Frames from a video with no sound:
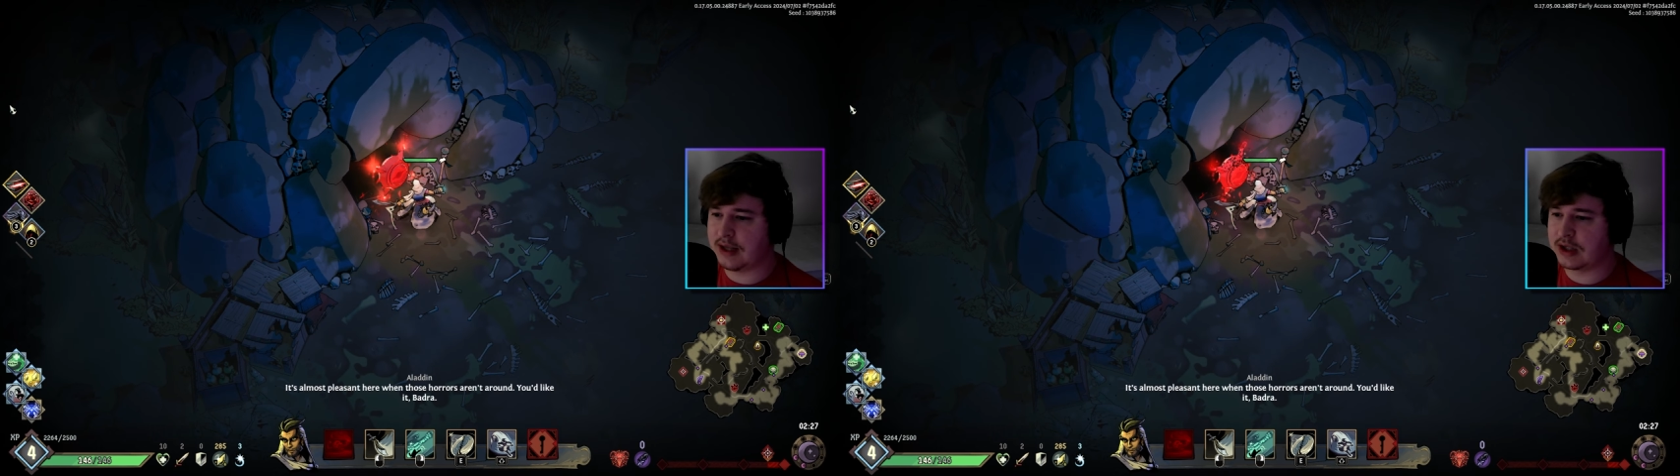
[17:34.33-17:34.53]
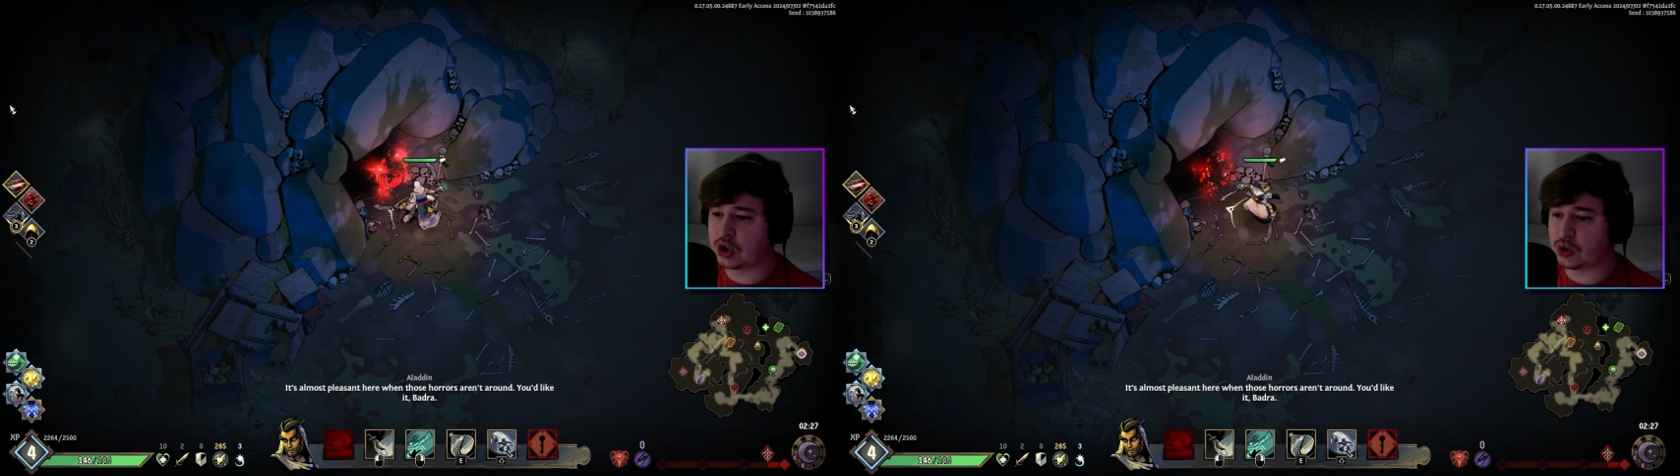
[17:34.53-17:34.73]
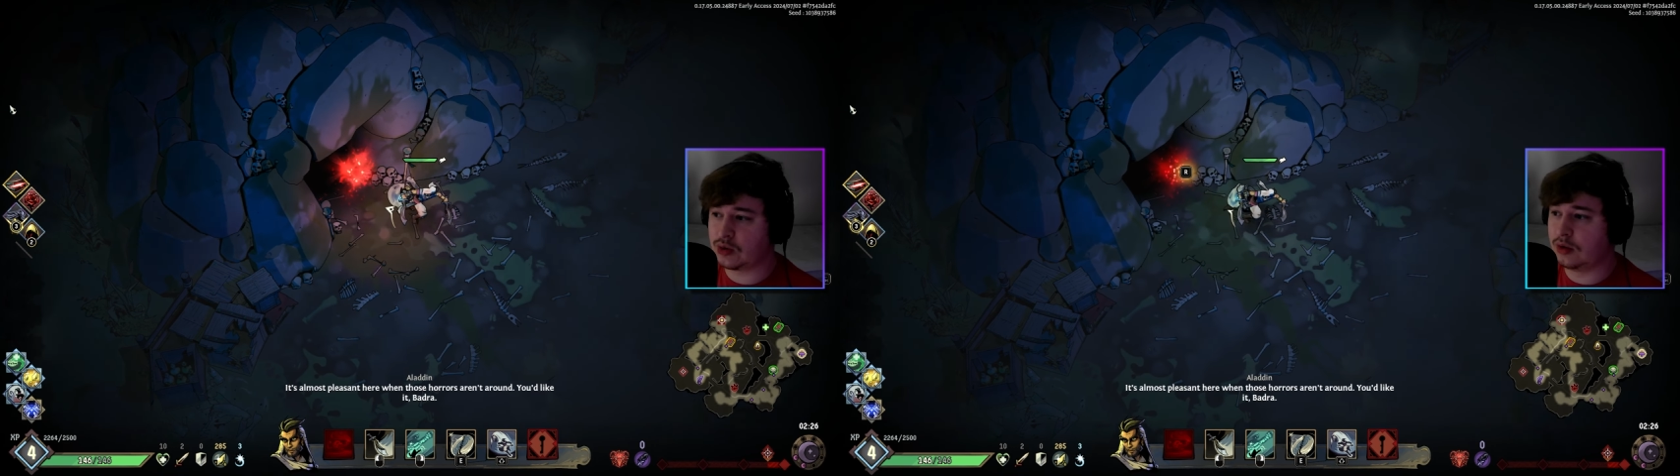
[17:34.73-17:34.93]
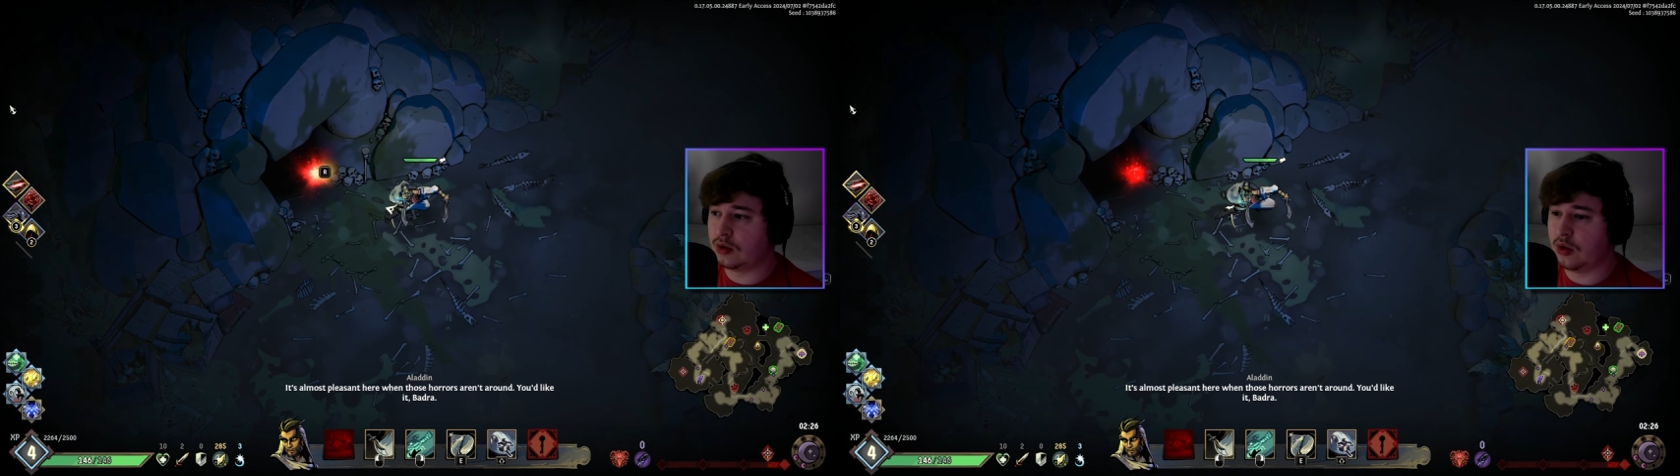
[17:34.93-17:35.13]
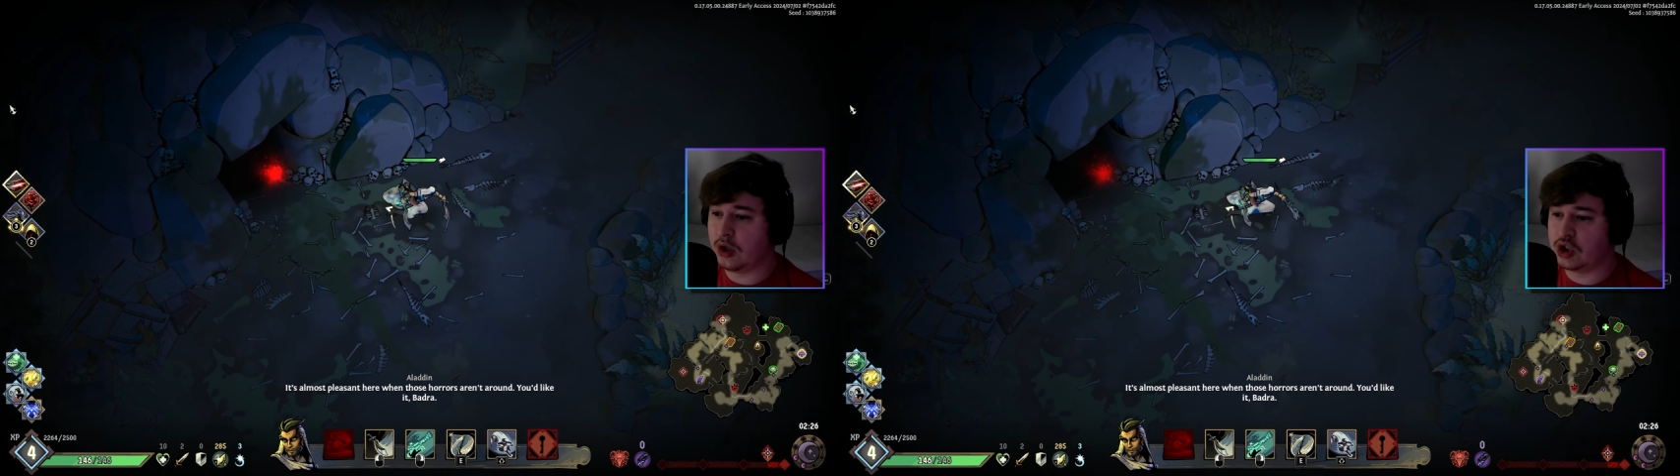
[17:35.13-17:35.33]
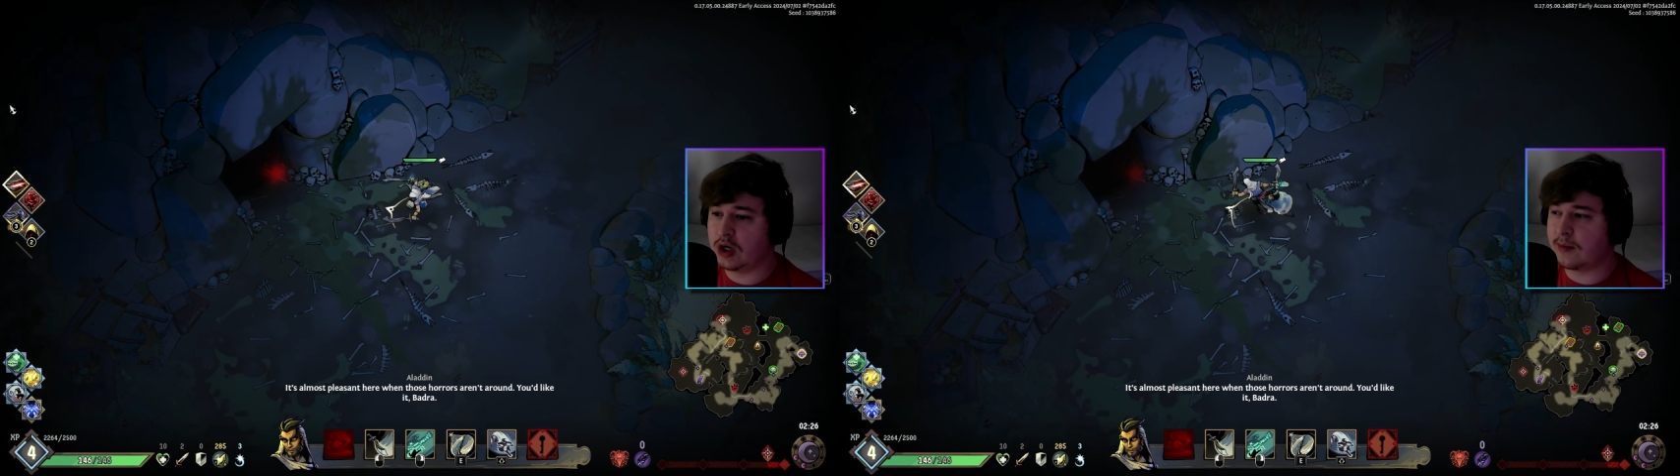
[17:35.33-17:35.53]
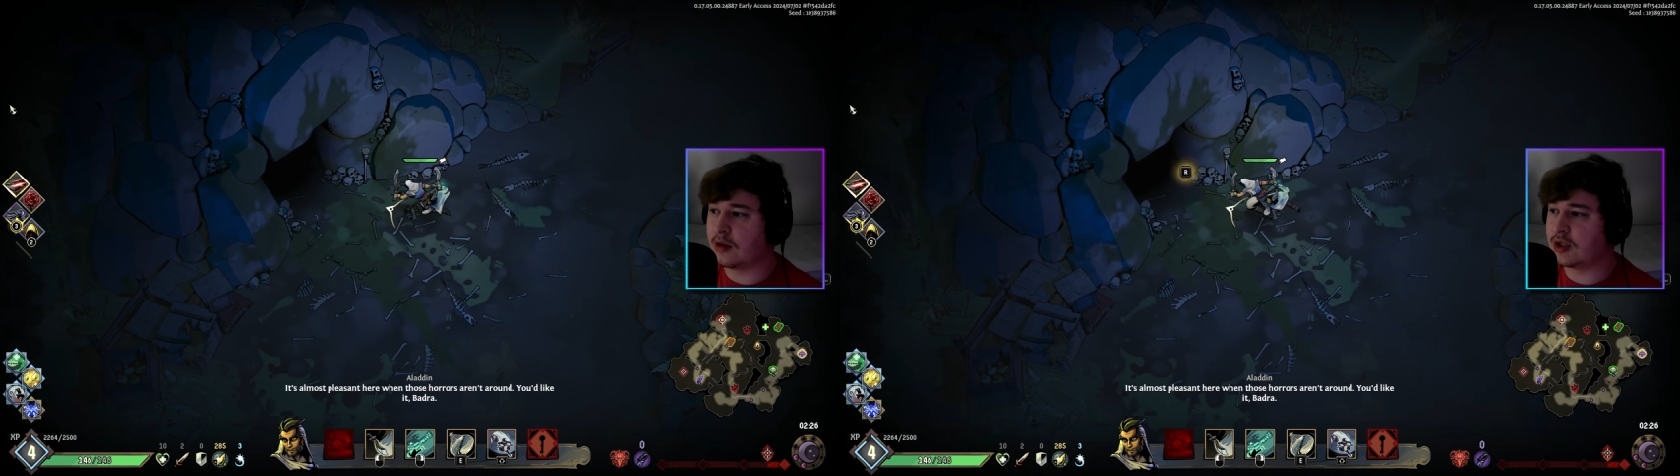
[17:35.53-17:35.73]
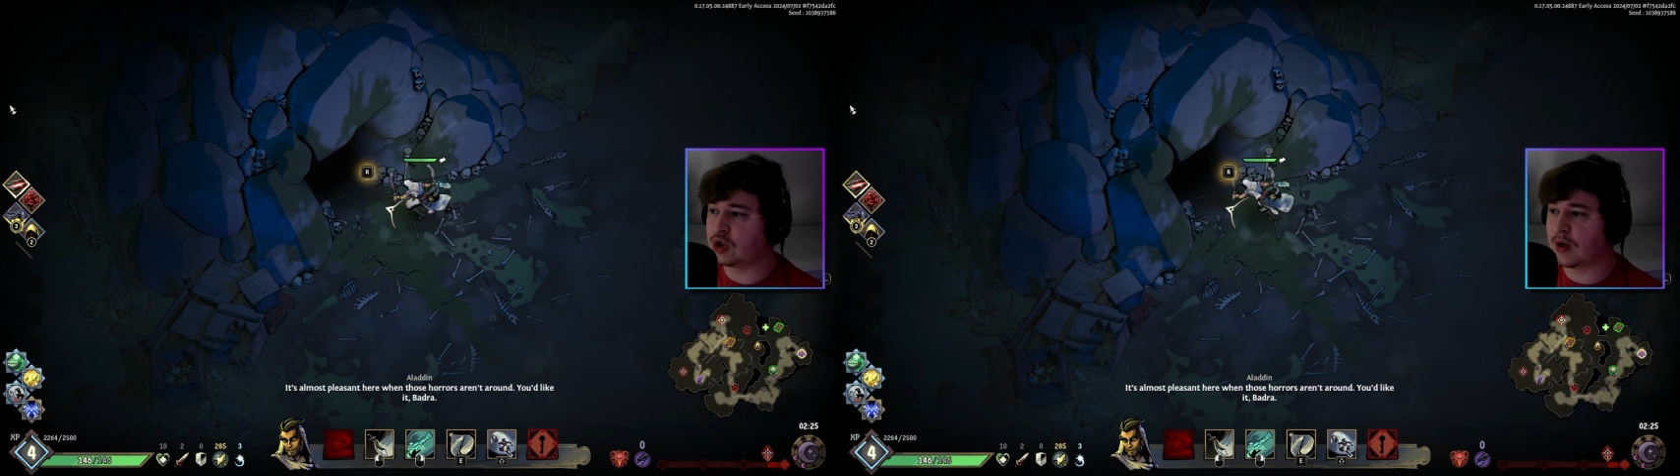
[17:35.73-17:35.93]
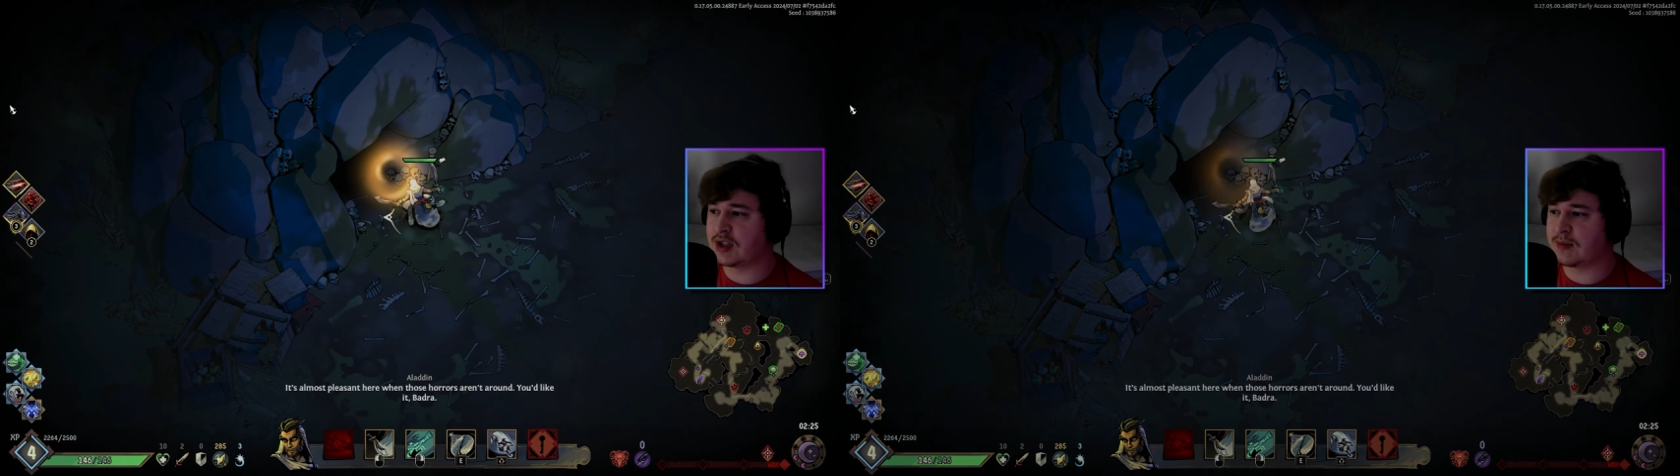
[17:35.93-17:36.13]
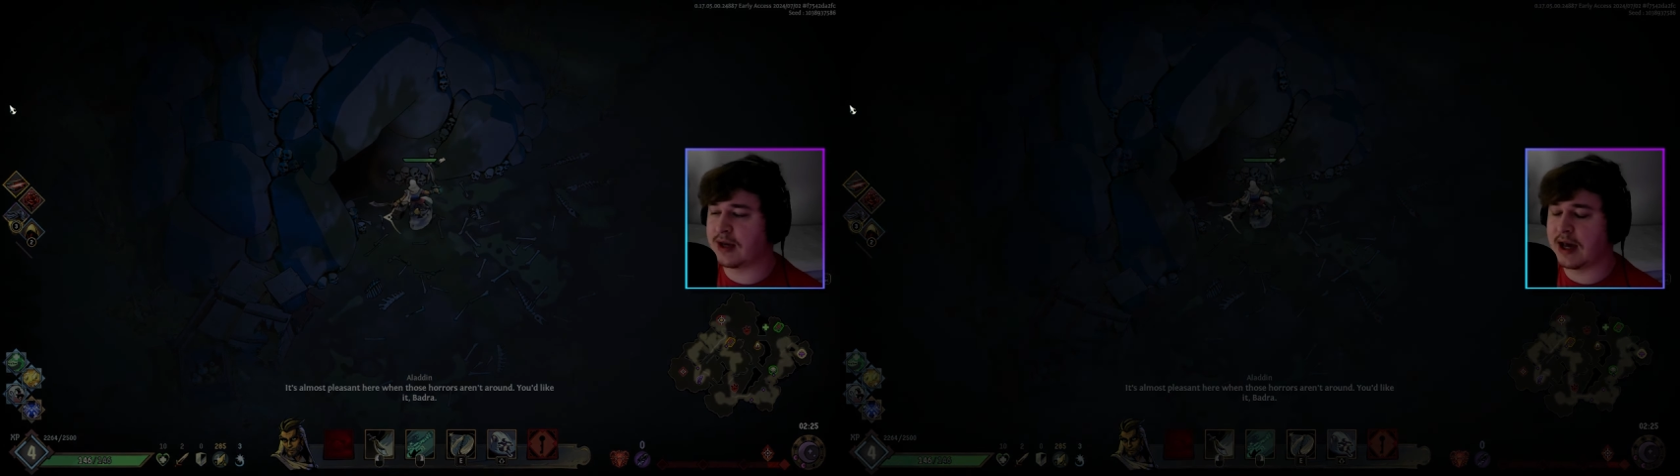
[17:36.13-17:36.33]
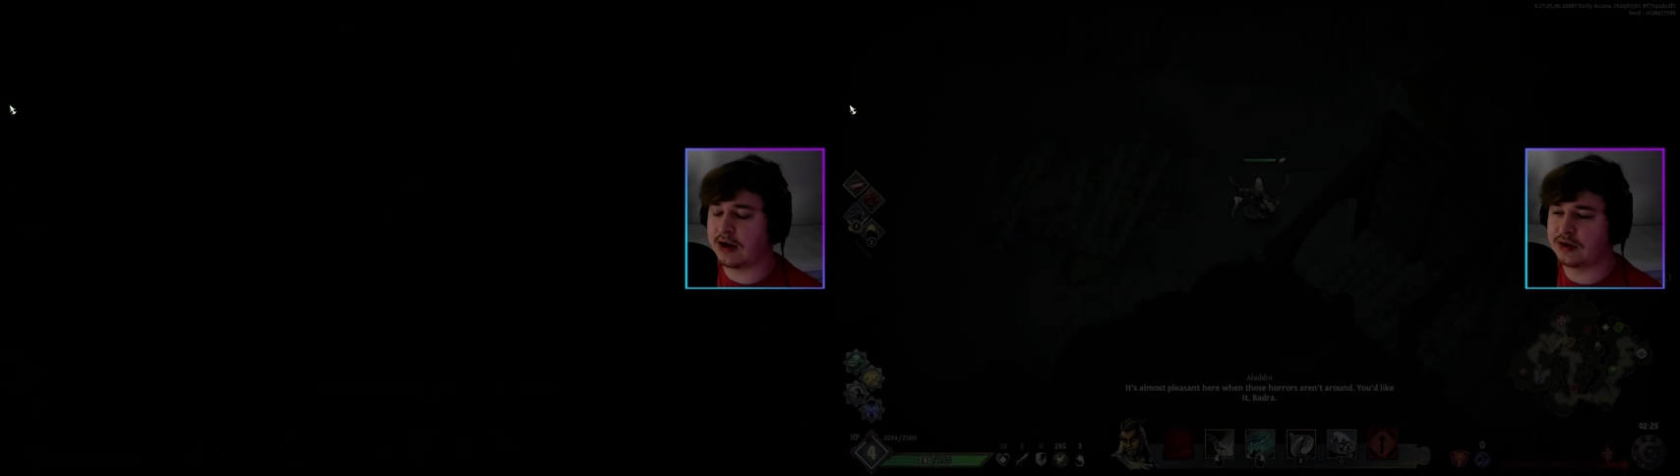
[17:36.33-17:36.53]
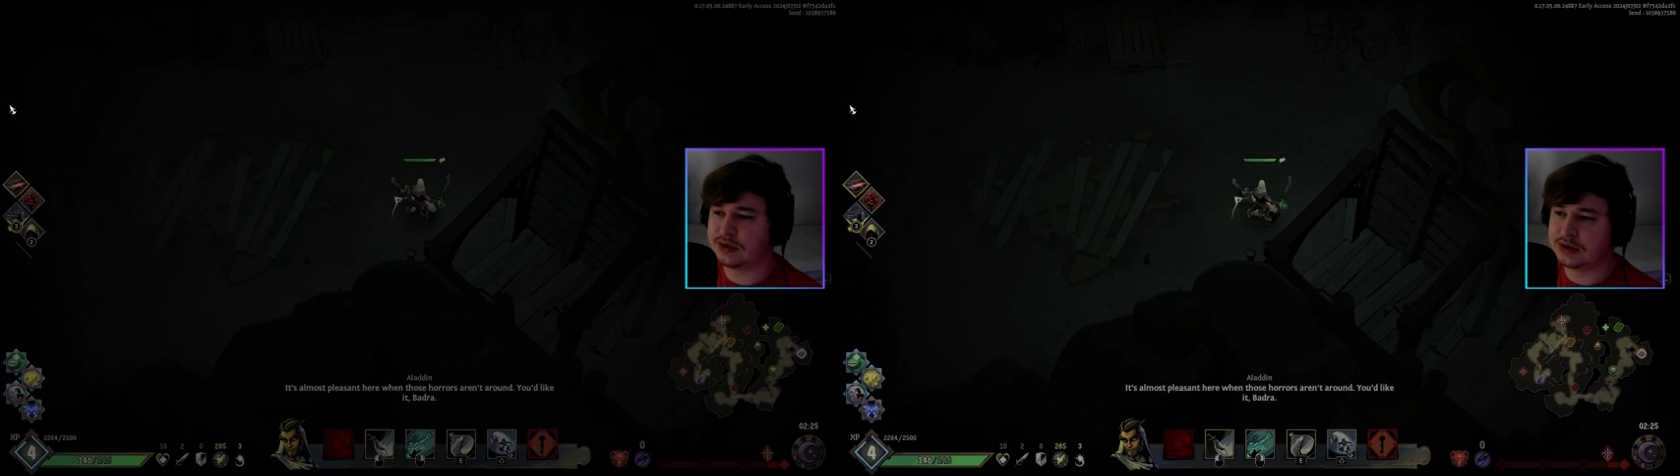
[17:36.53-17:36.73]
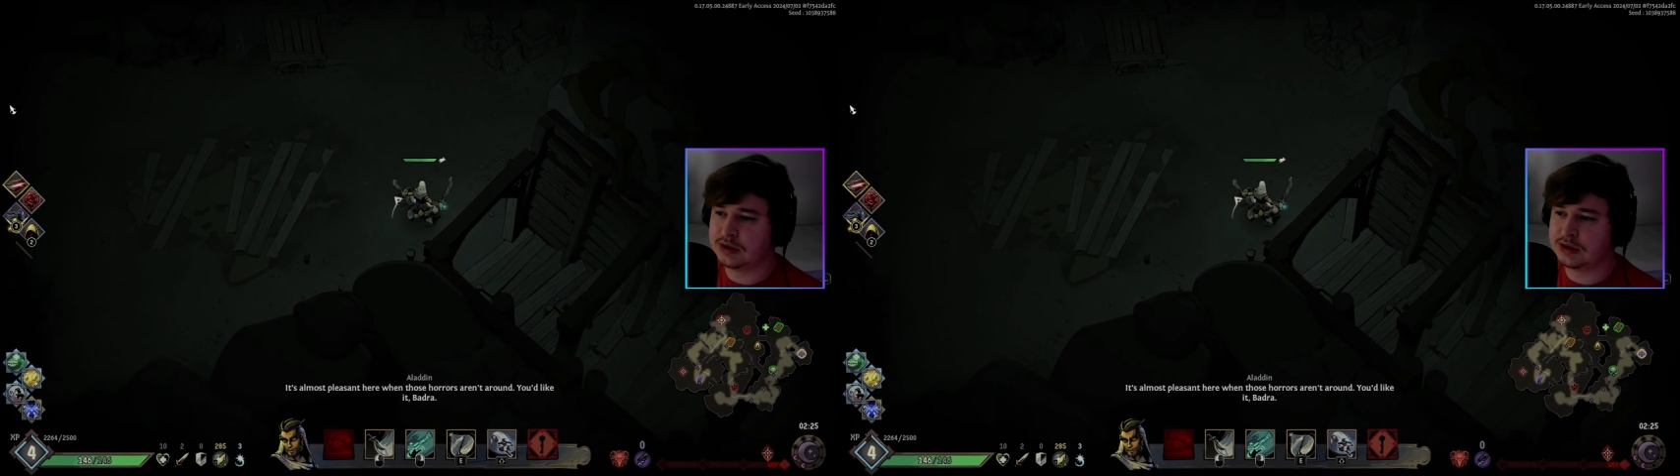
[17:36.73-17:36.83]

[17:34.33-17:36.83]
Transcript: is legitimately stressing me out.